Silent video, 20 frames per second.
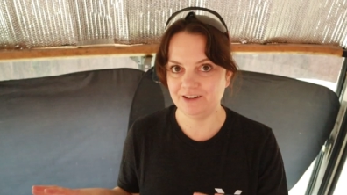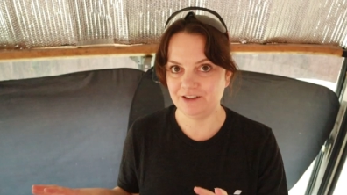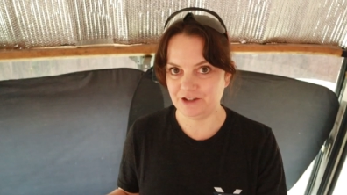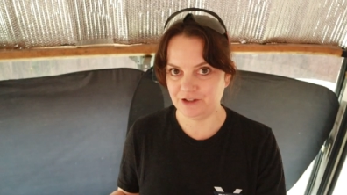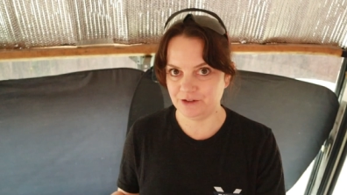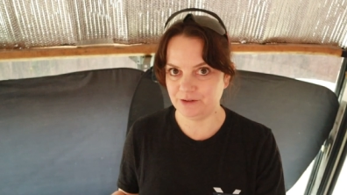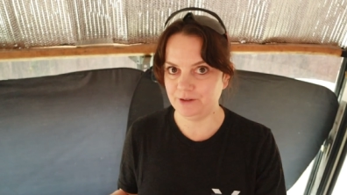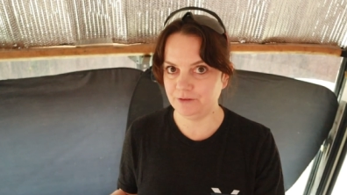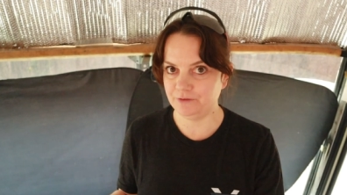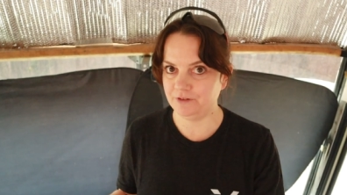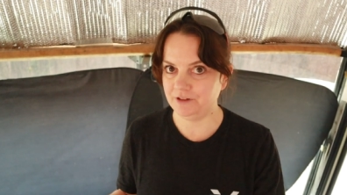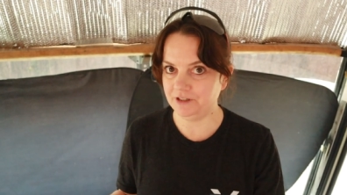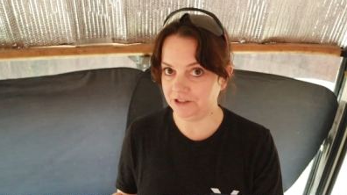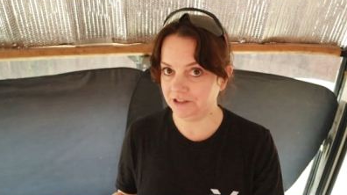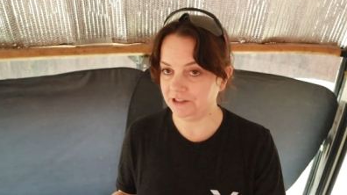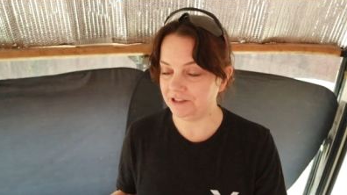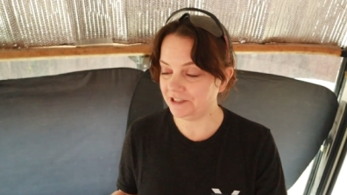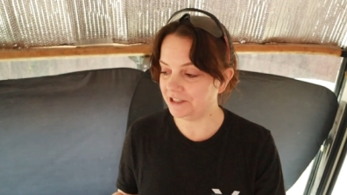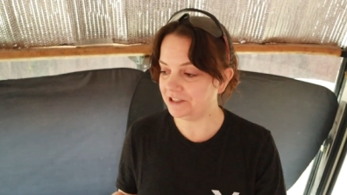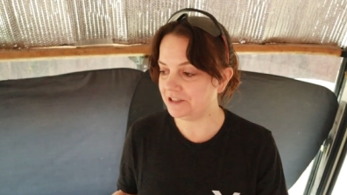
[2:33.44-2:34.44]
are doing the
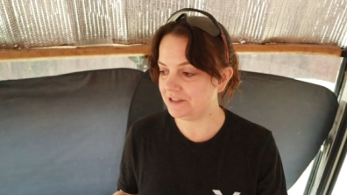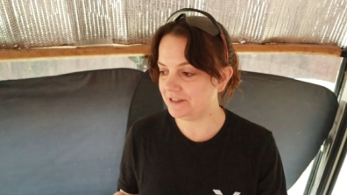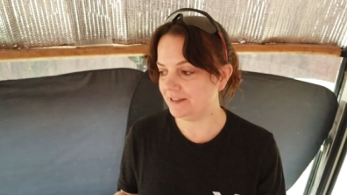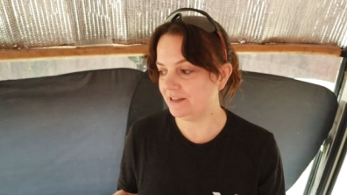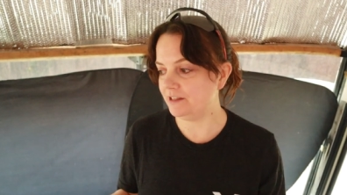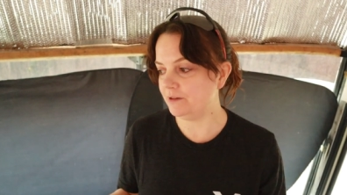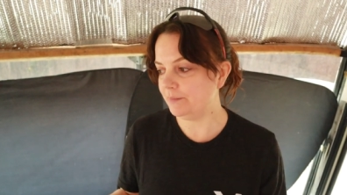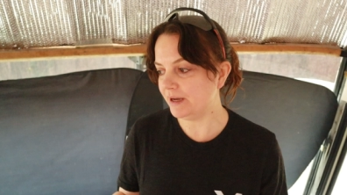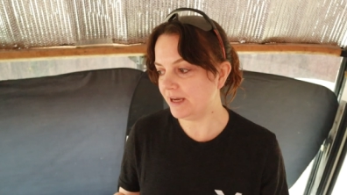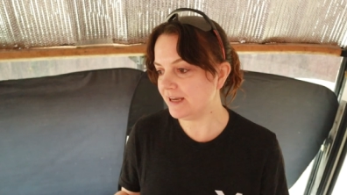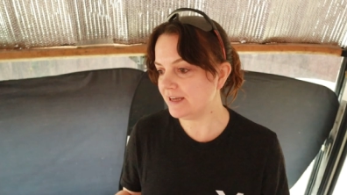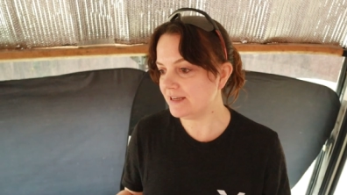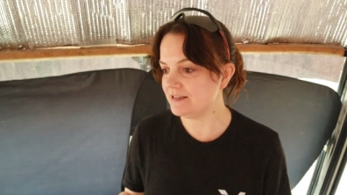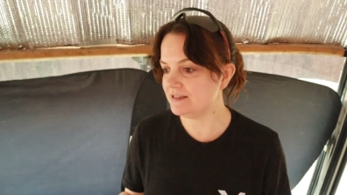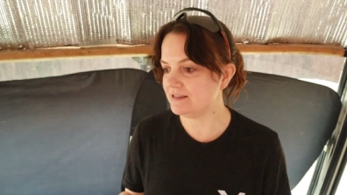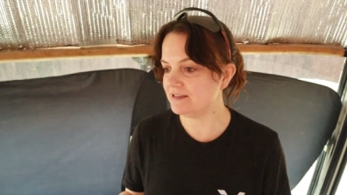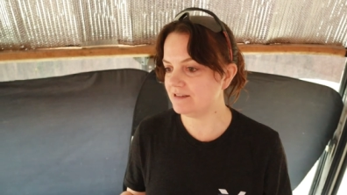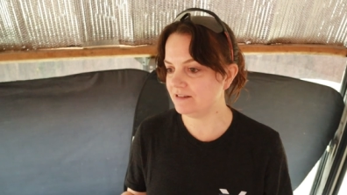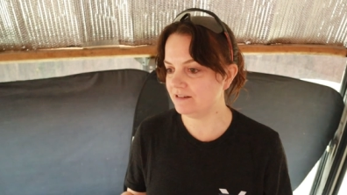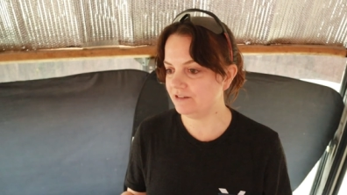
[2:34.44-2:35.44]
finishing touches in the
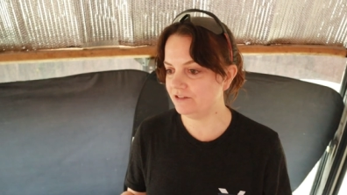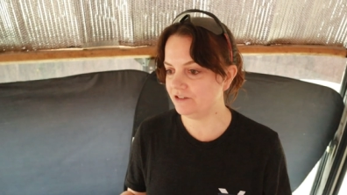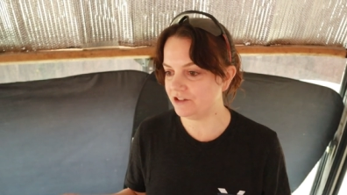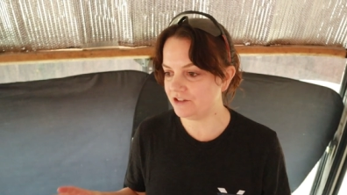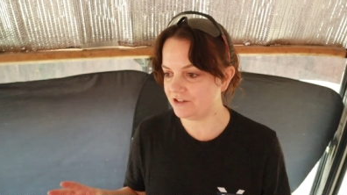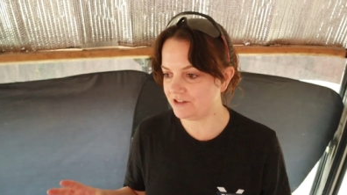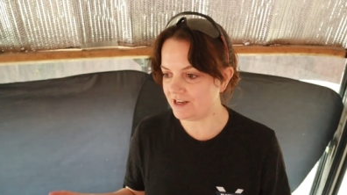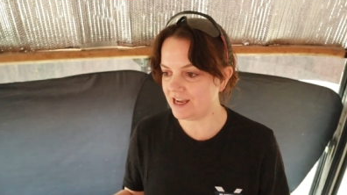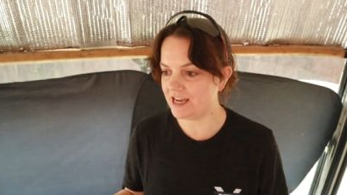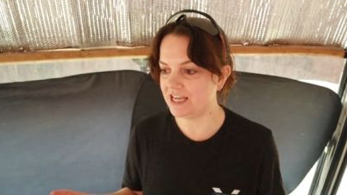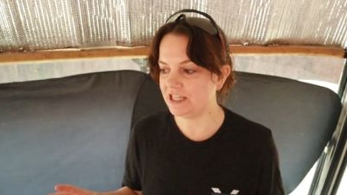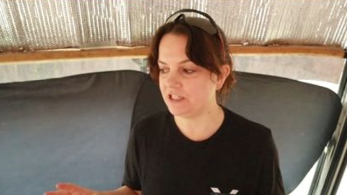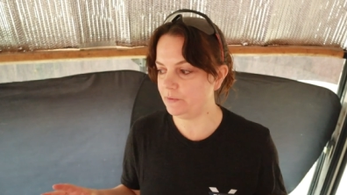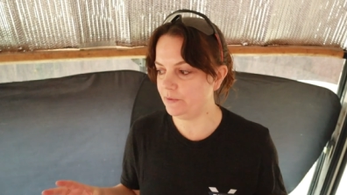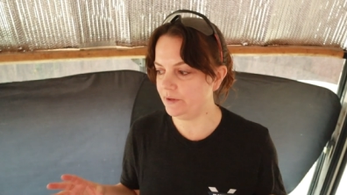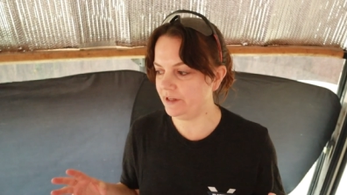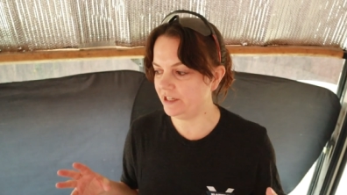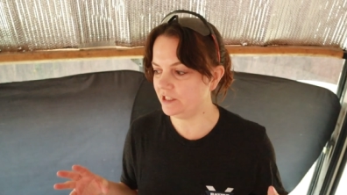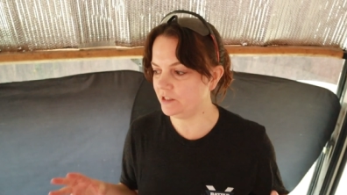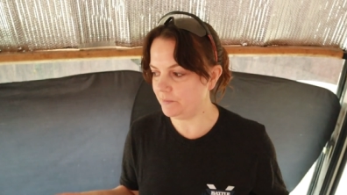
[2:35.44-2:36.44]
bus, just as
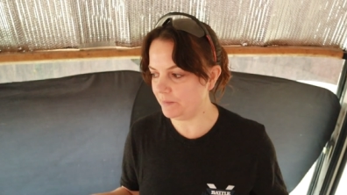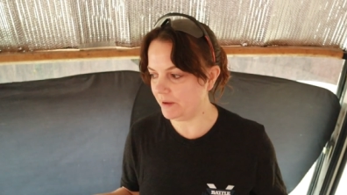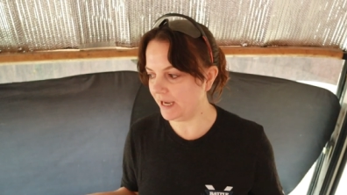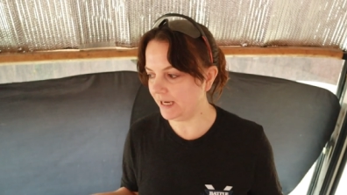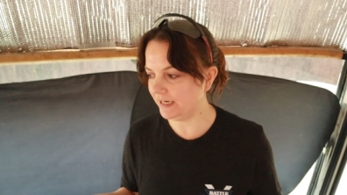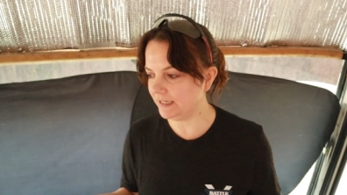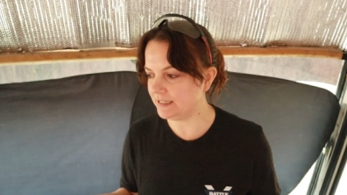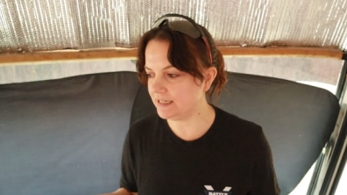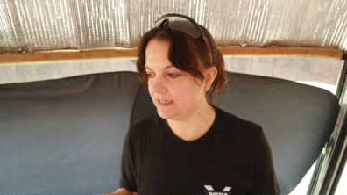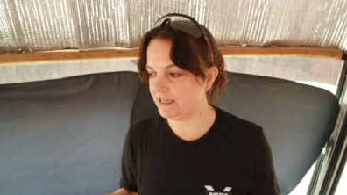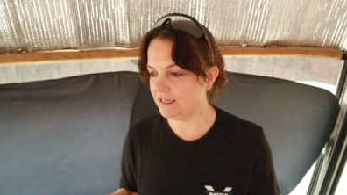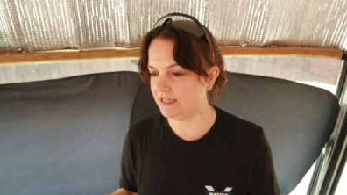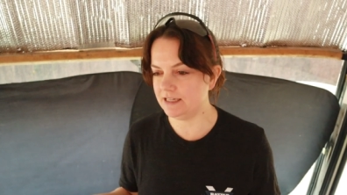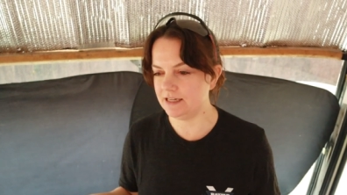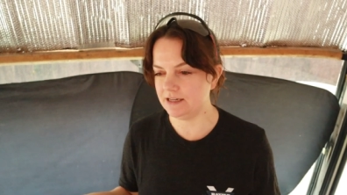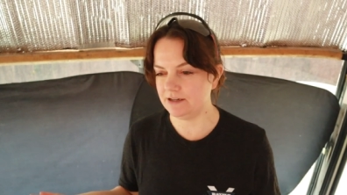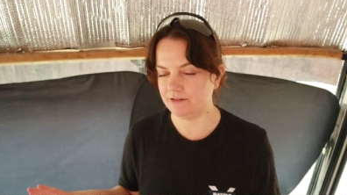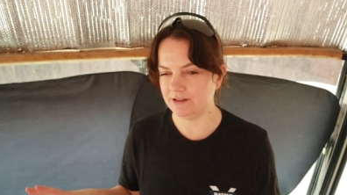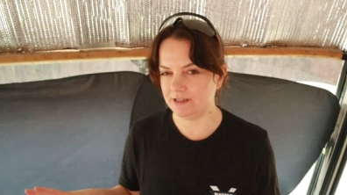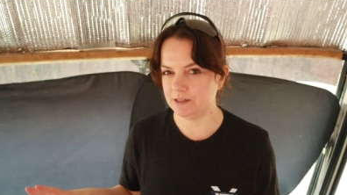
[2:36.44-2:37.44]
we expected.
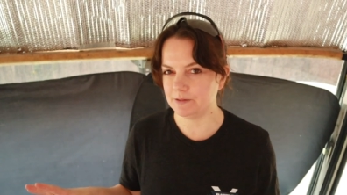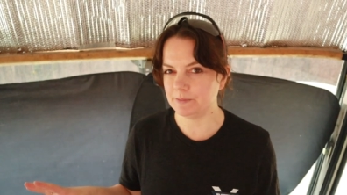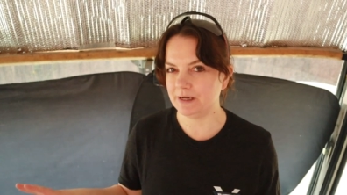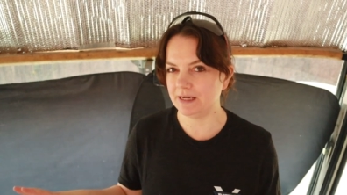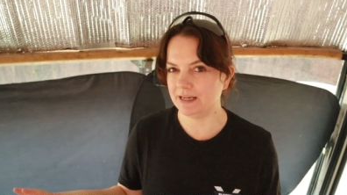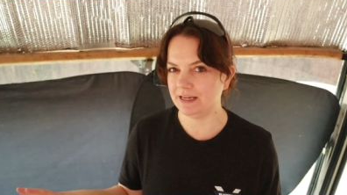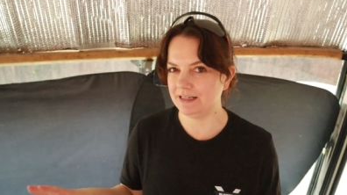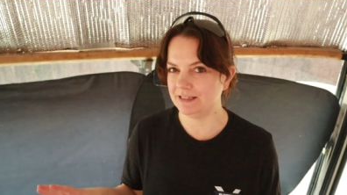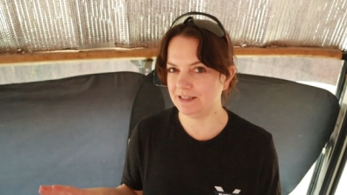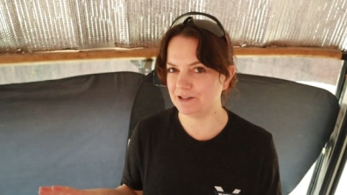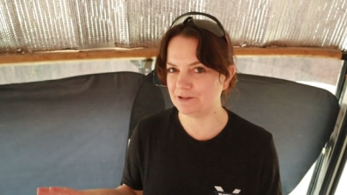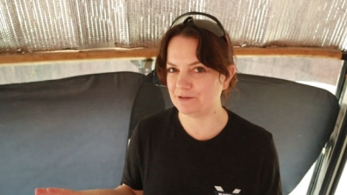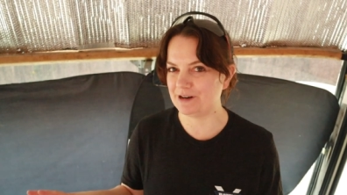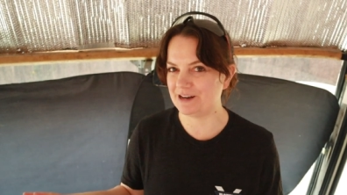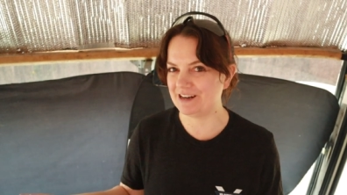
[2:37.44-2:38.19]
You know, there's places